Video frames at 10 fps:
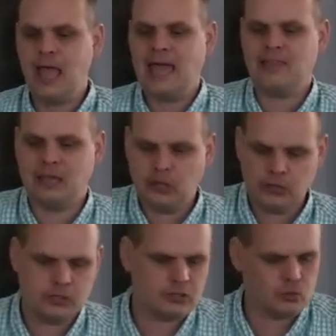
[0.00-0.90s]
and then
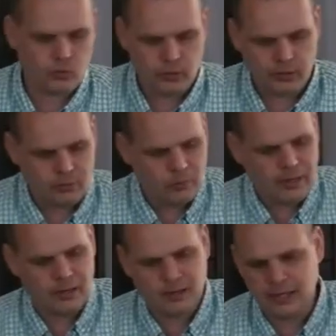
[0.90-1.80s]
good soil
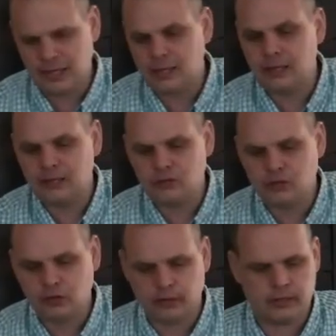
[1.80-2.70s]
where it is
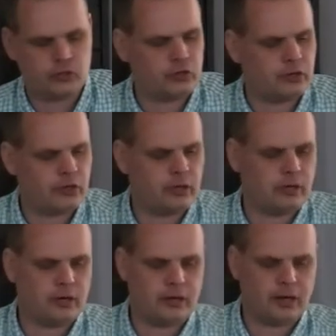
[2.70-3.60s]
nourished
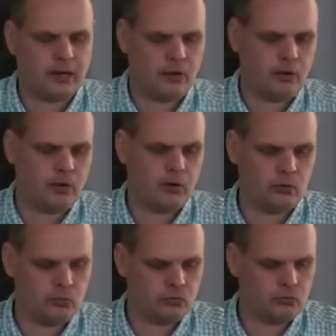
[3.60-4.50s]
and
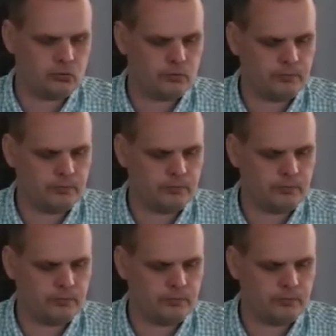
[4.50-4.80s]
grows.